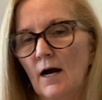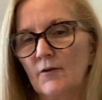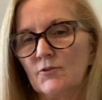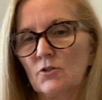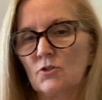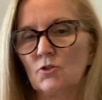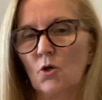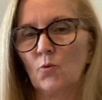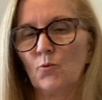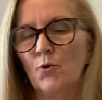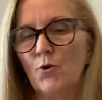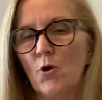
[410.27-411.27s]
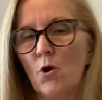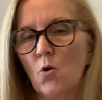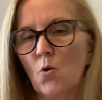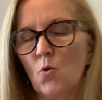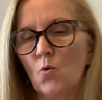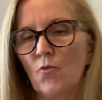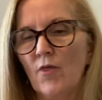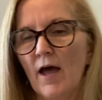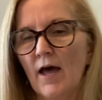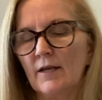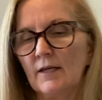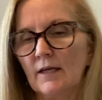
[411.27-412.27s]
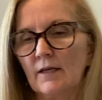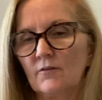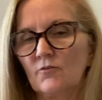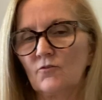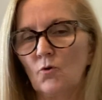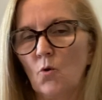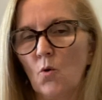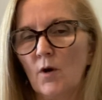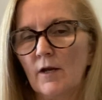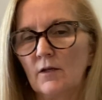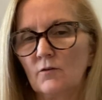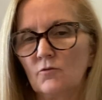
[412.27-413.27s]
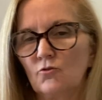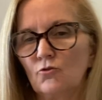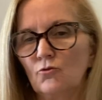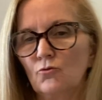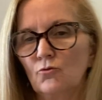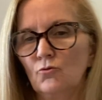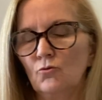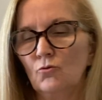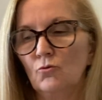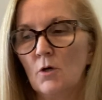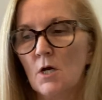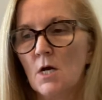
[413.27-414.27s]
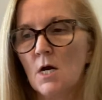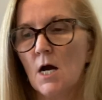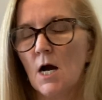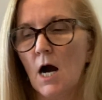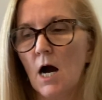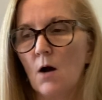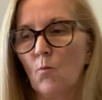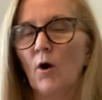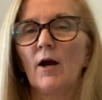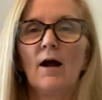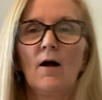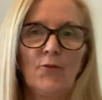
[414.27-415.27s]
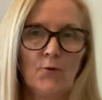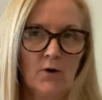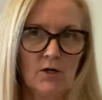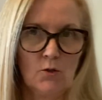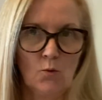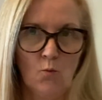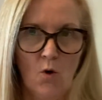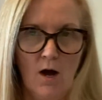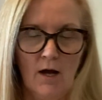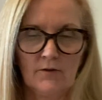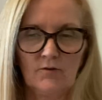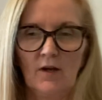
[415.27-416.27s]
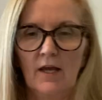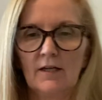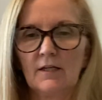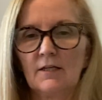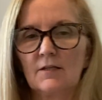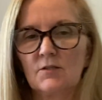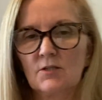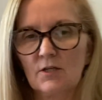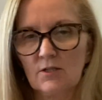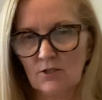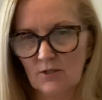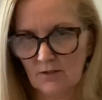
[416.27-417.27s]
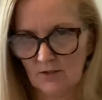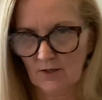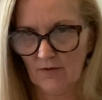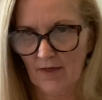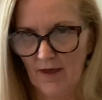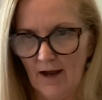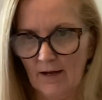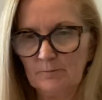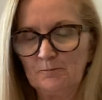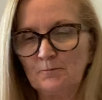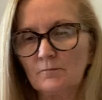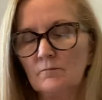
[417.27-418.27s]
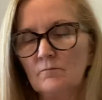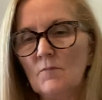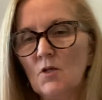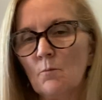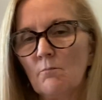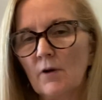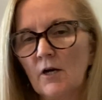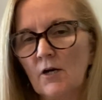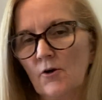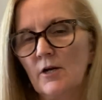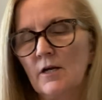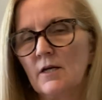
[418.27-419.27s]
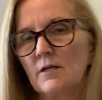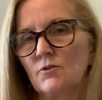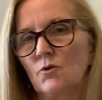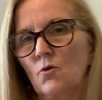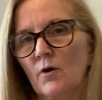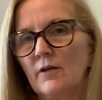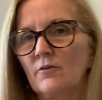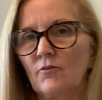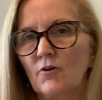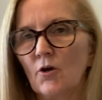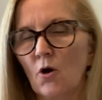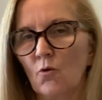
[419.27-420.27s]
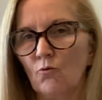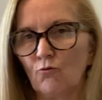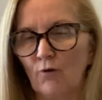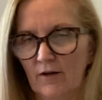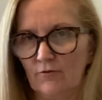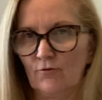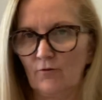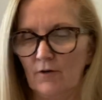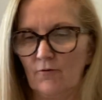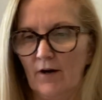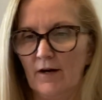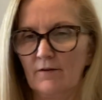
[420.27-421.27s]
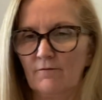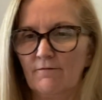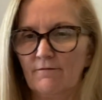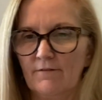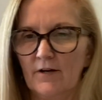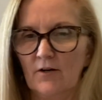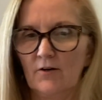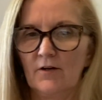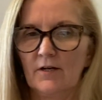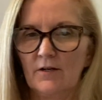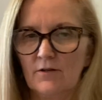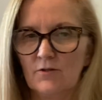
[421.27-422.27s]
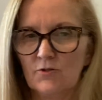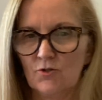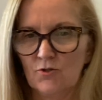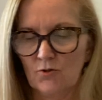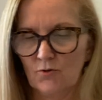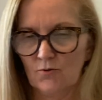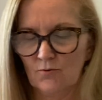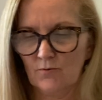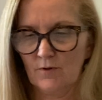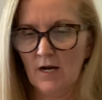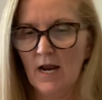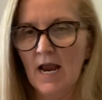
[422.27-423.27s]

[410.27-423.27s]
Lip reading: Just don't know that it's going to work out the way you want. And in addition to that, Mercury is going to go retrograde very soon.